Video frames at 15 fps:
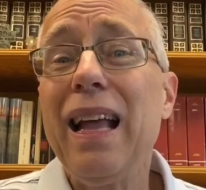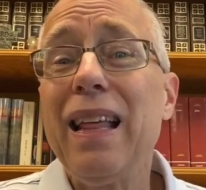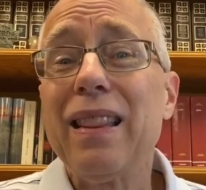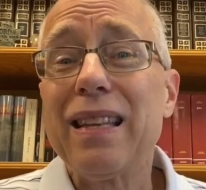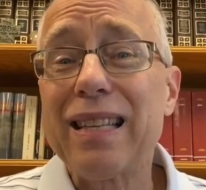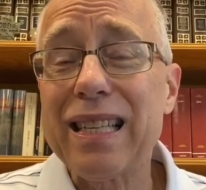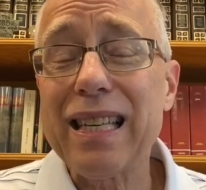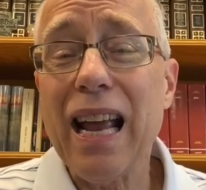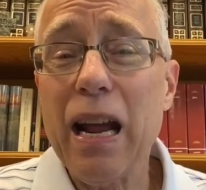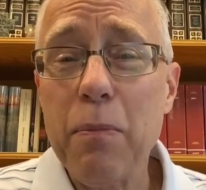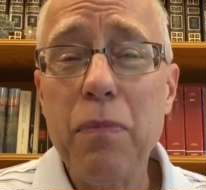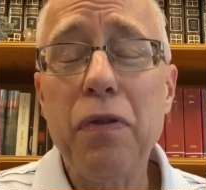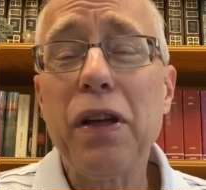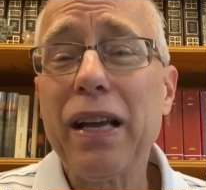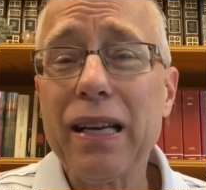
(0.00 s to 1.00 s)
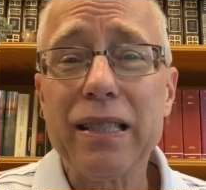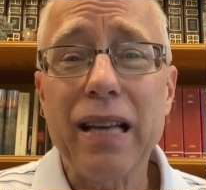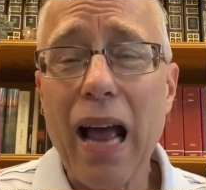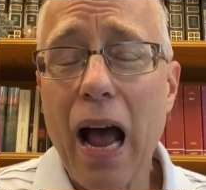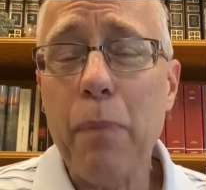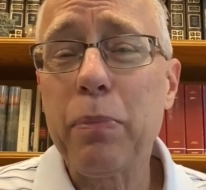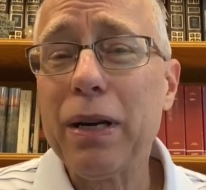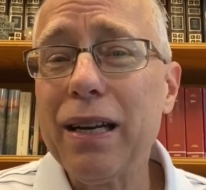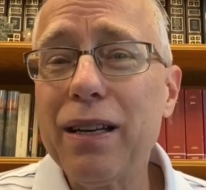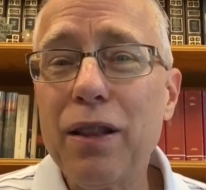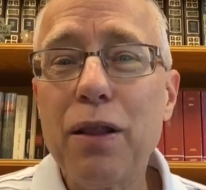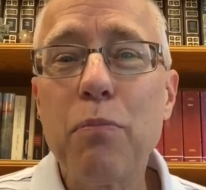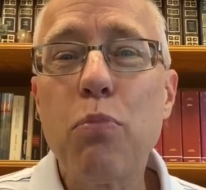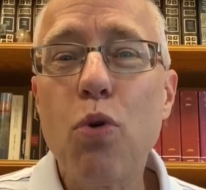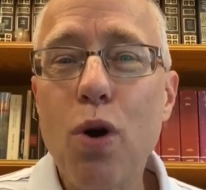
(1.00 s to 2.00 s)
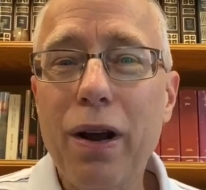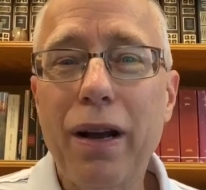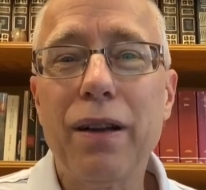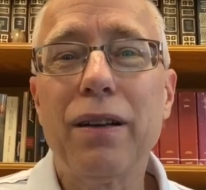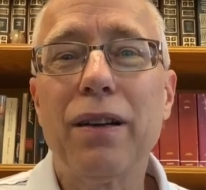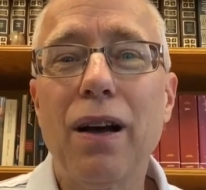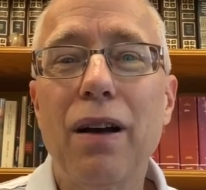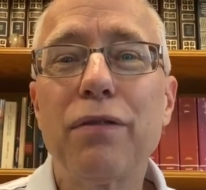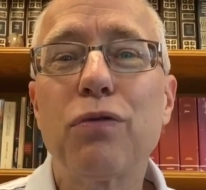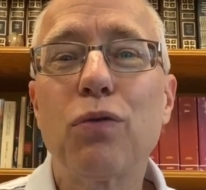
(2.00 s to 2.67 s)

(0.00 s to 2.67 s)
The same thing is happening in the book of